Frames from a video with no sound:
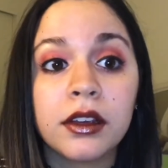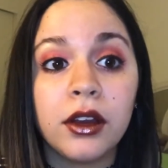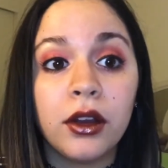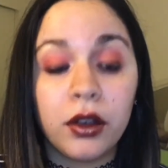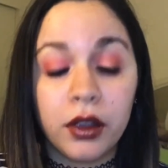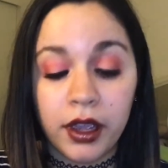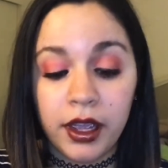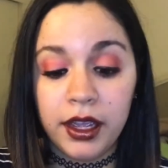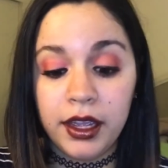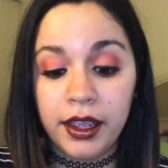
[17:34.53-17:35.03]

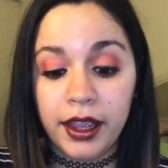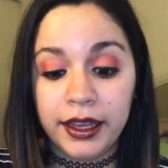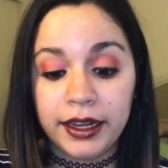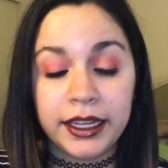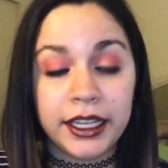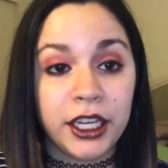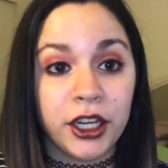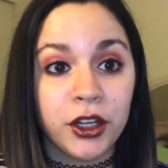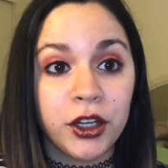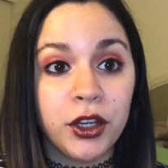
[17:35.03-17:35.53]
Okay, and
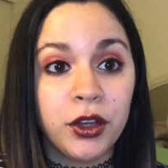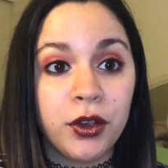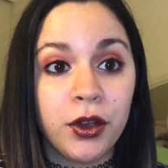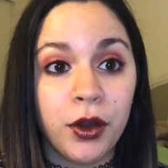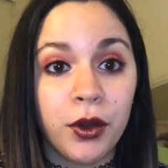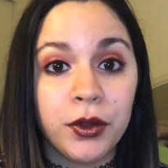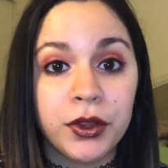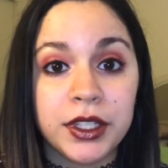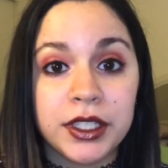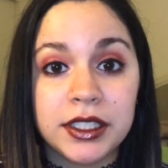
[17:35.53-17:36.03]
here you
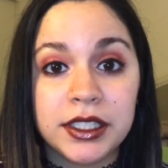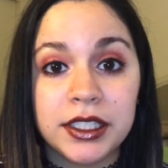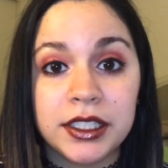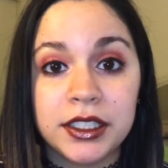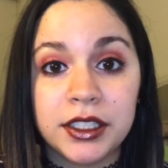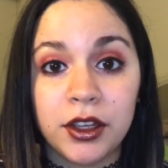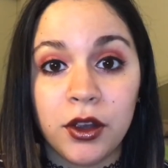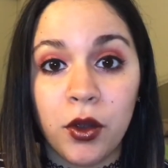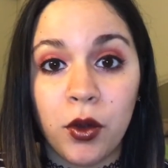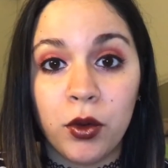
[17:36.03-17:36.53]
go. This
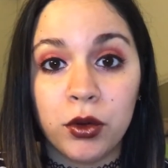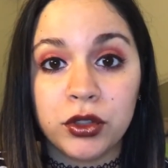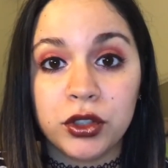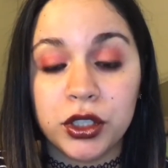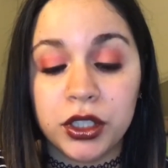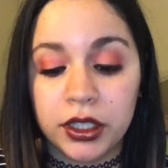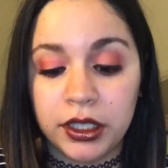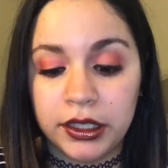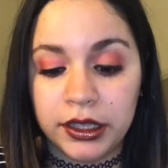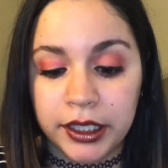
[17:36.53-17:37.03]
is the
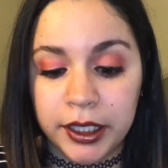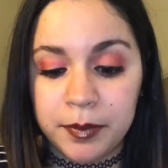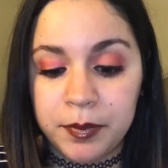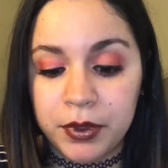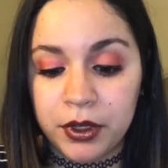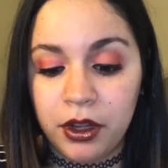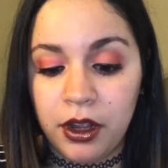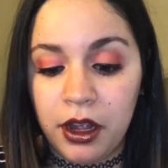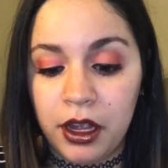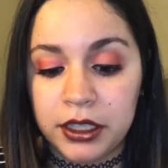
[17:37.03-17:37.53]
Ultra Lip
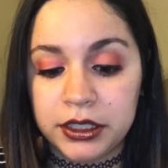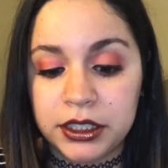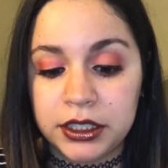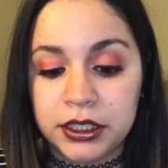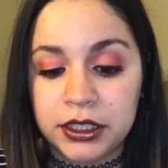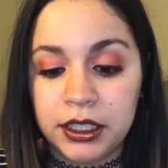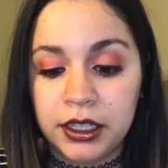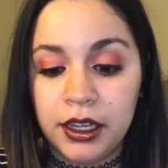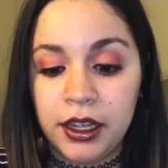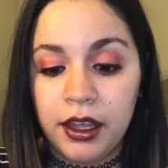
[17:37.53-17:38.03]

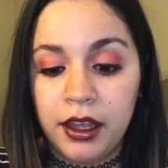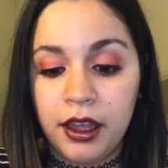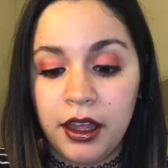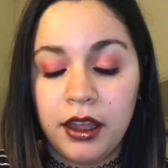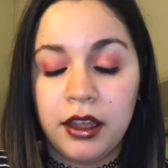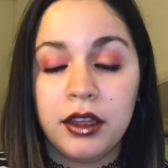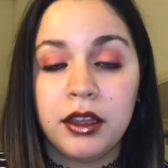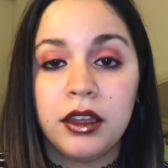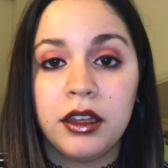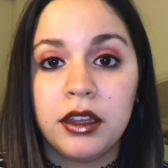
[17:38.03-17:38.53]
Gloss
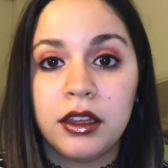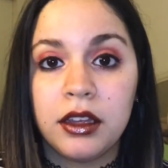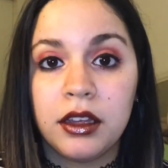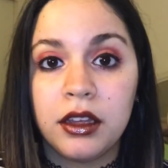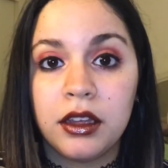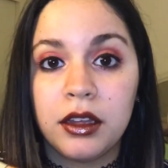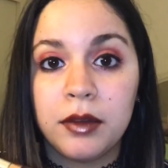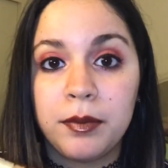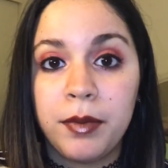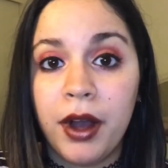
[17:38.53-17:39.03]

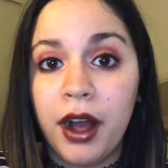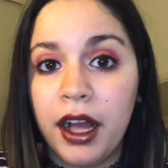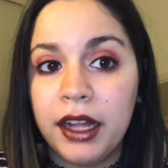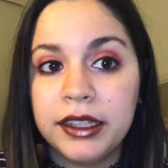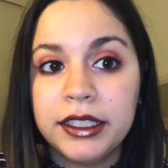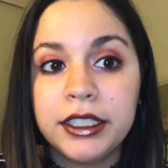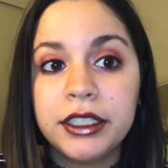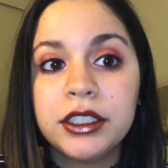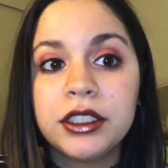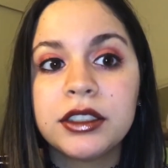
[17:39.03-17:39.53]

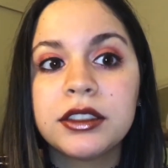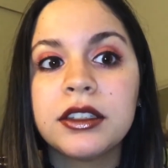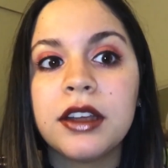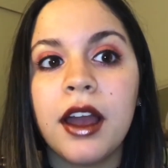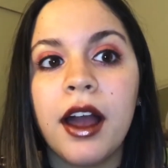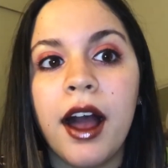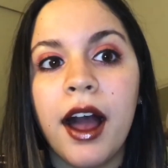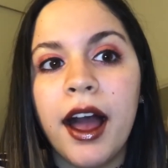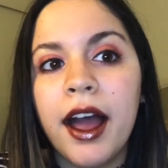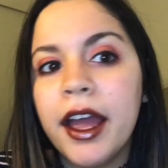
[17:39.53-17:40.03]
Polished.
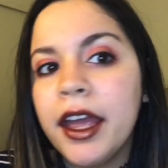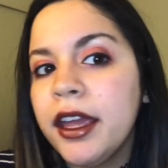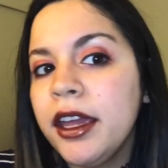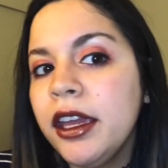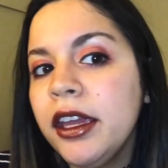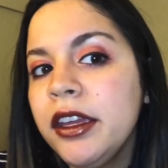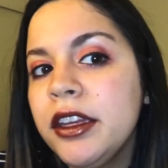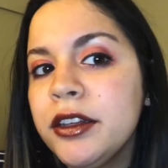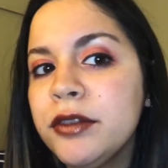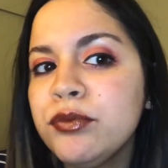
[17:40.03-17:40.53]

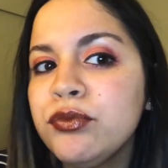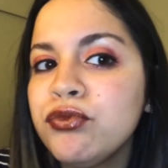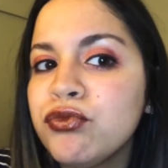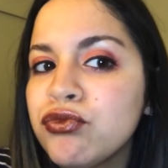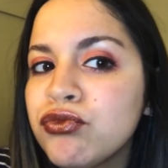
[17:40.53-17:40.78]
I